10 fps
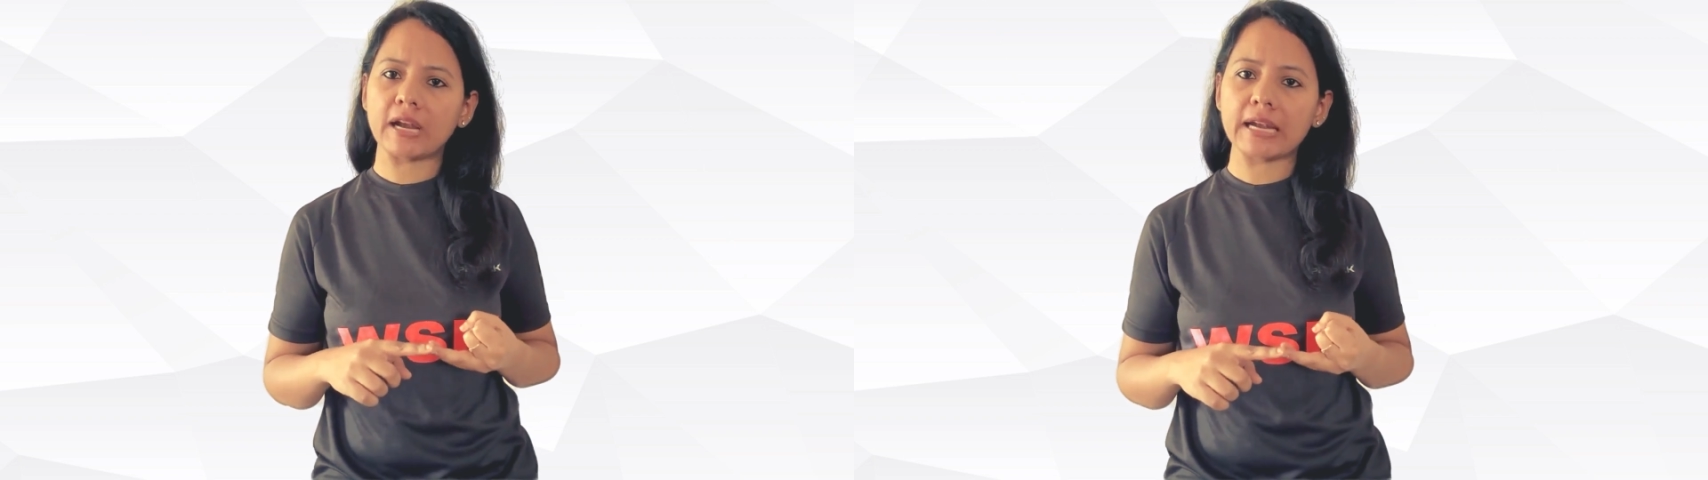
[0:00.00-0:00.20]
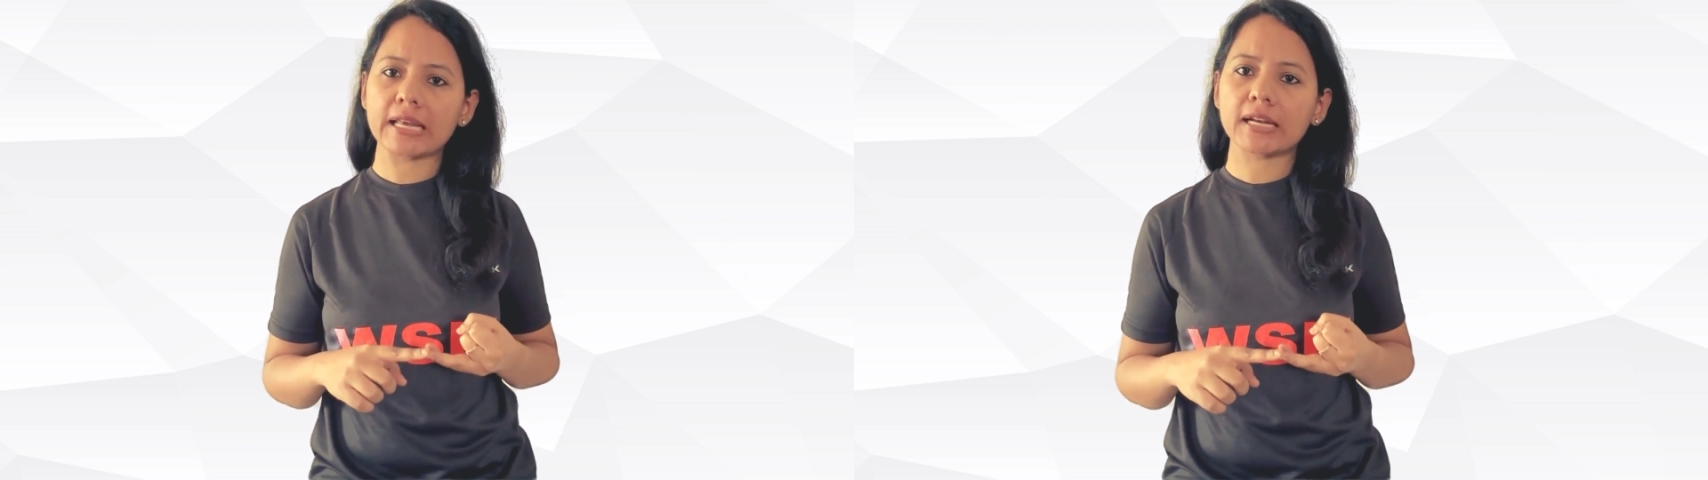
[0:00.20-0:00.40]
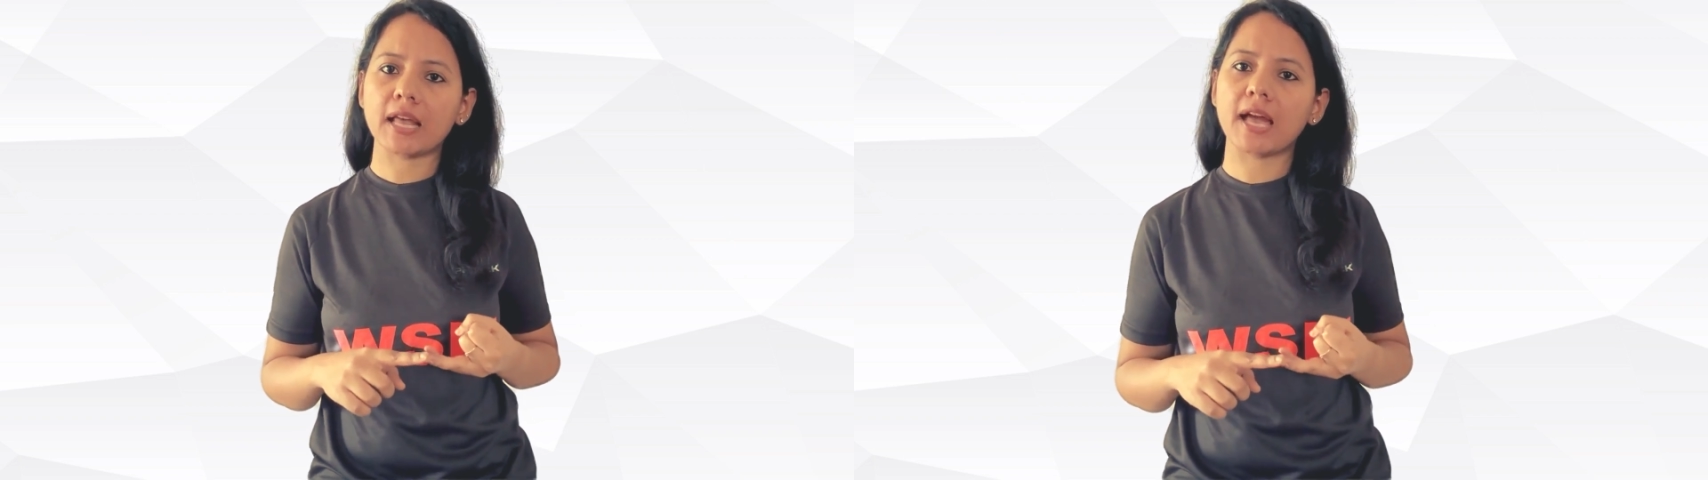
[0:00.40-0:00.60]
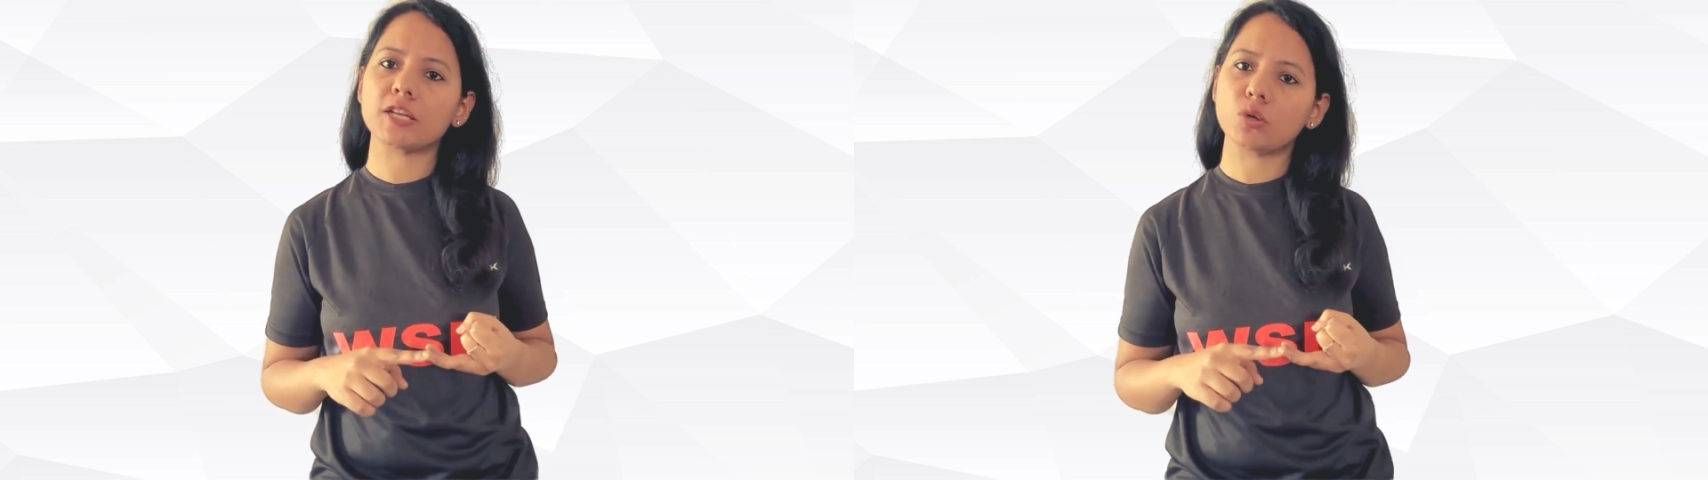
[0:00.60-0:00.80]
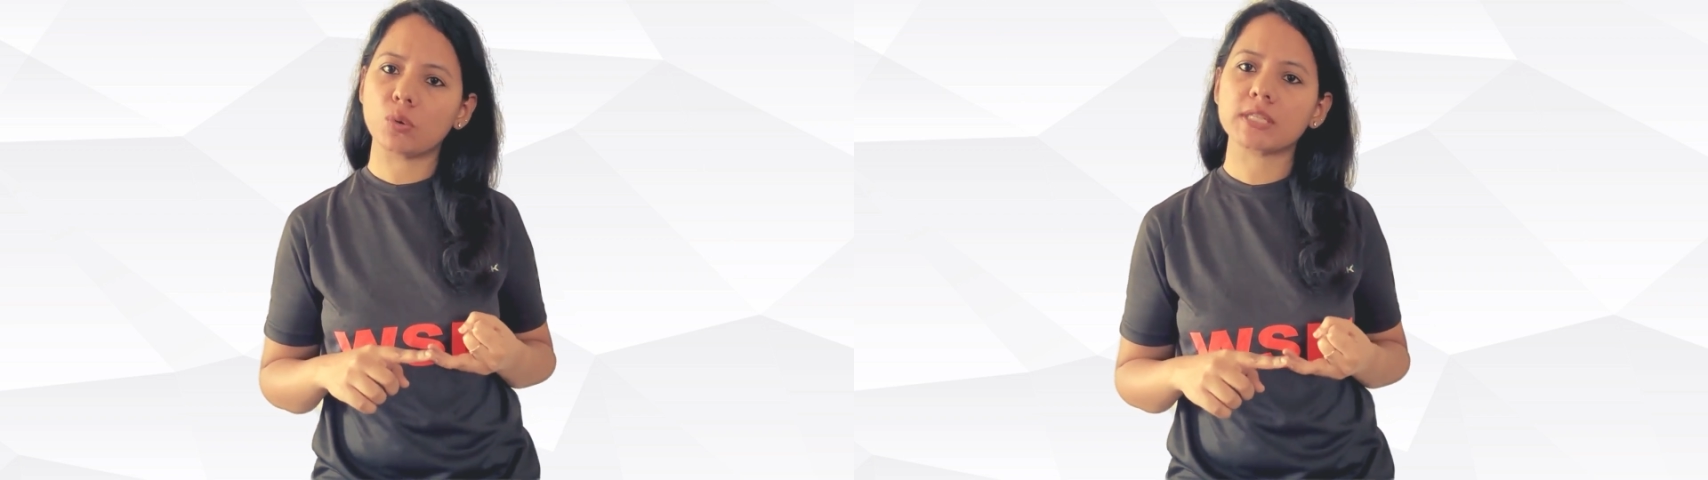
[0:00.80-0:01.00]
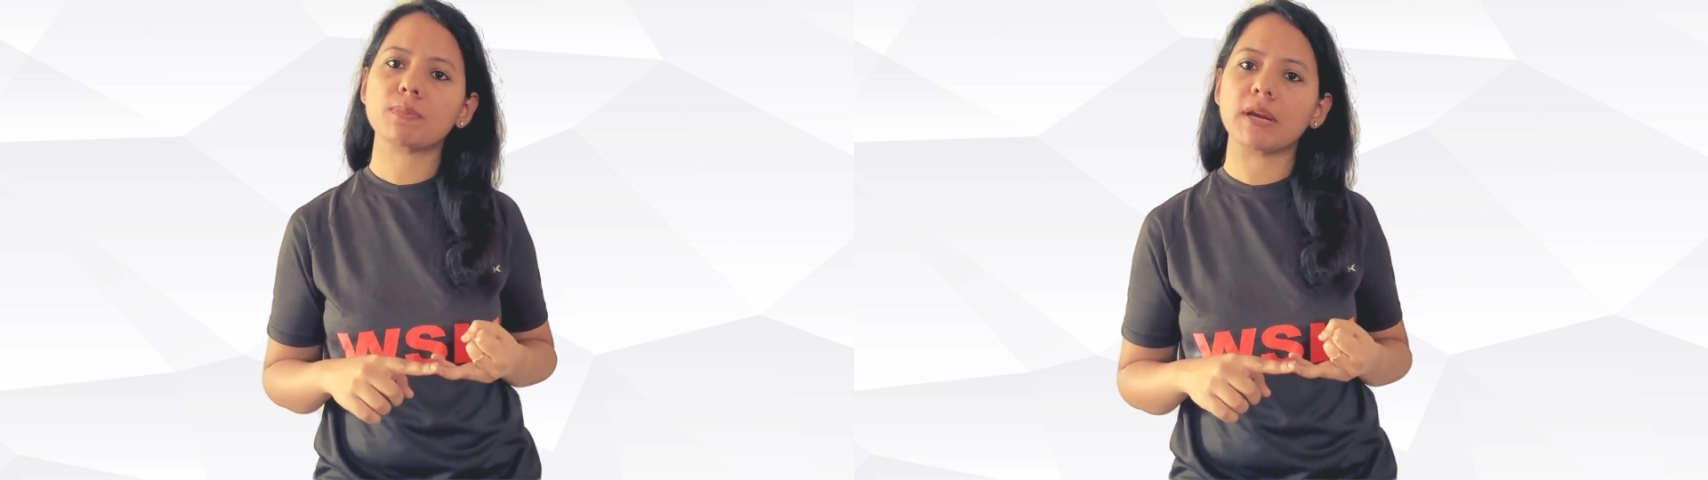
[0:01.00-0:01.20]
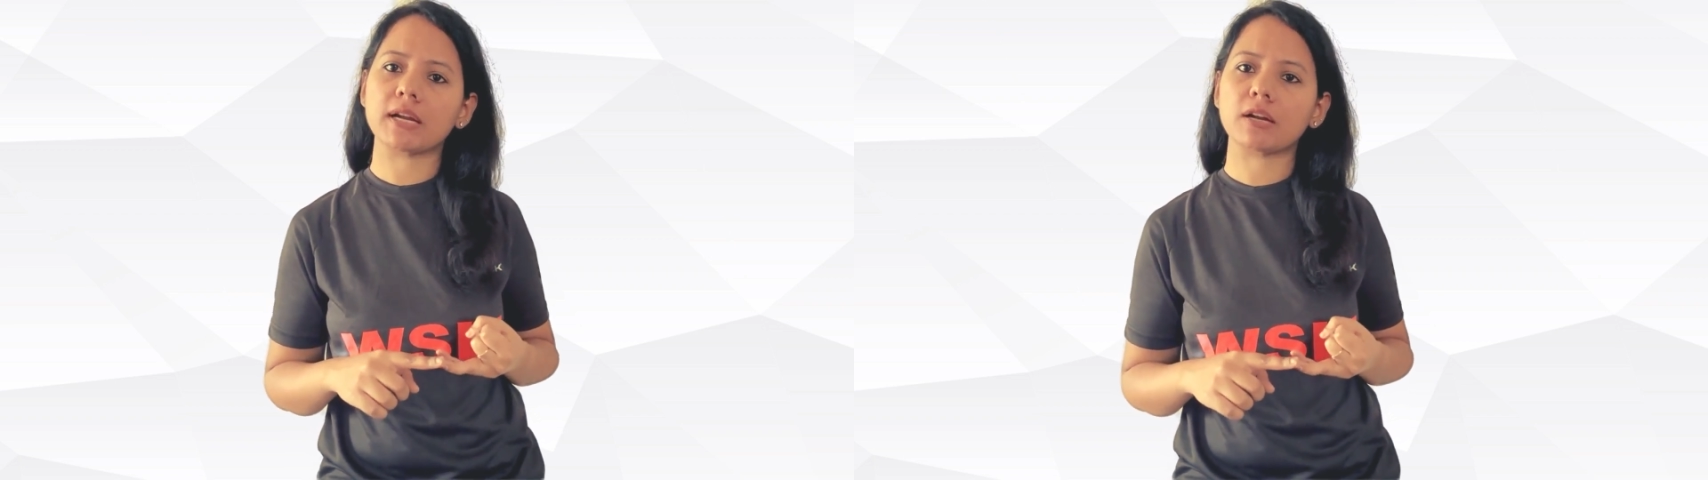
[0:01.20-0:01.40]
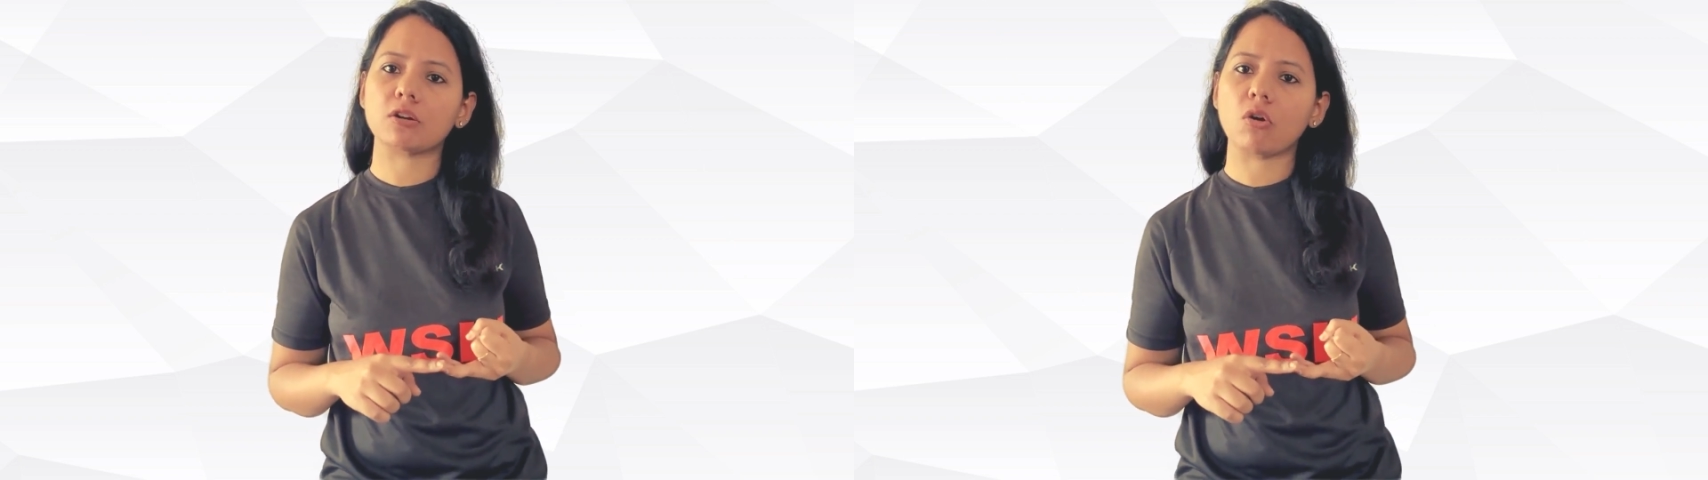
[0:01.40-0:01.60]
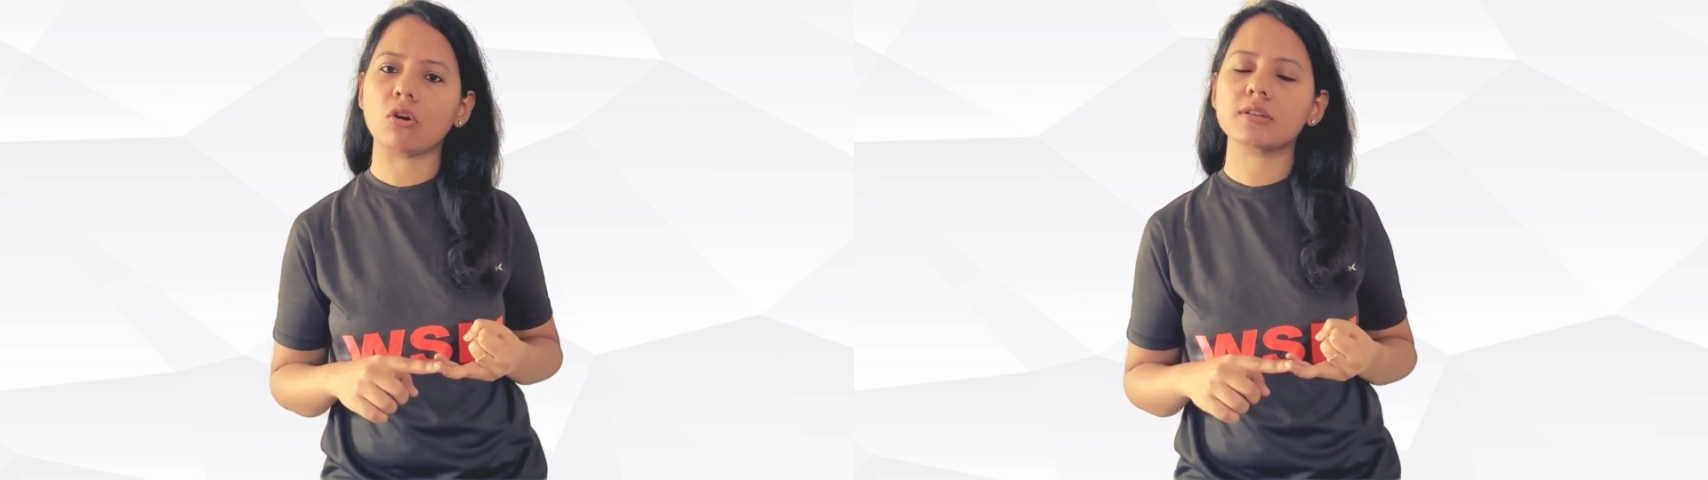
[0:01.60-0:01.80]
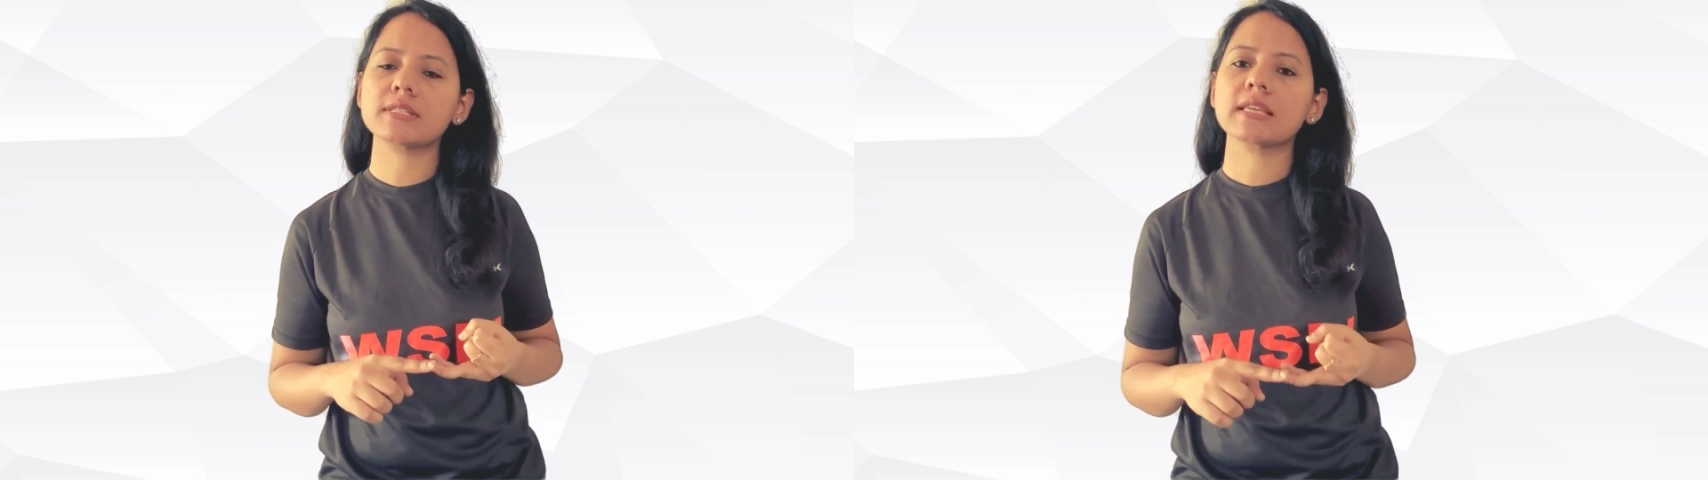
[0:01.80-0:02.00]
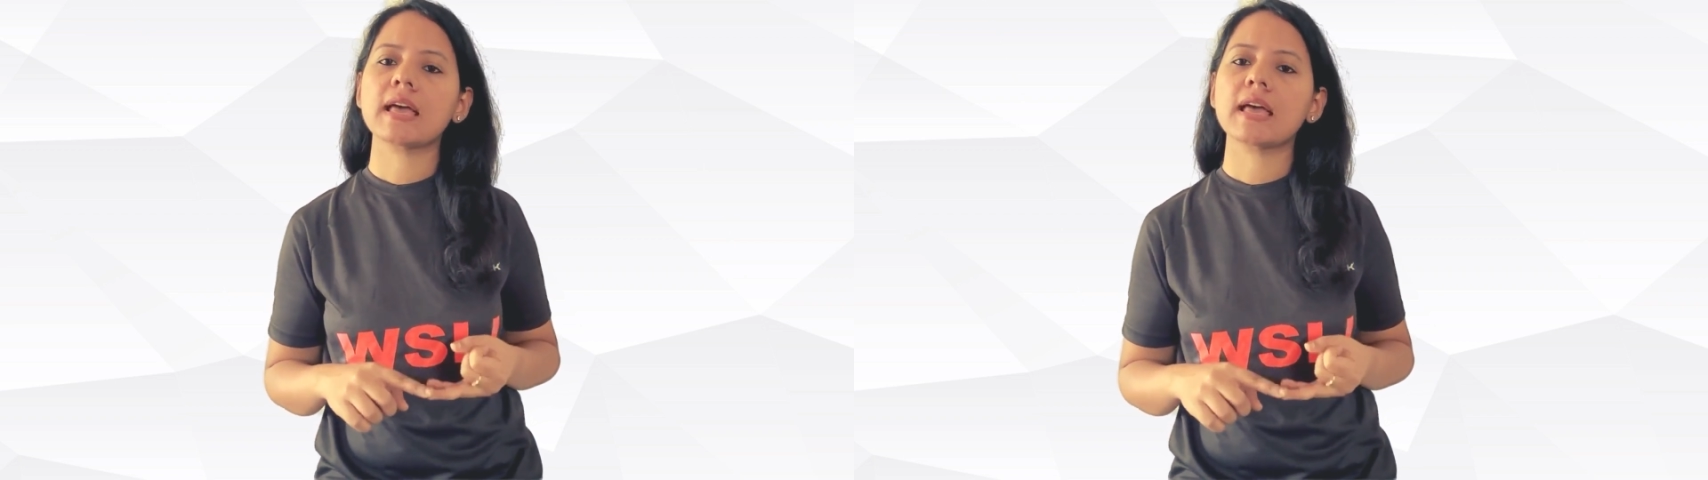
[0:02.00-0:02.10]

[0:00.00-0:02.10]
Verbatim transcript: Indian and US patent laws,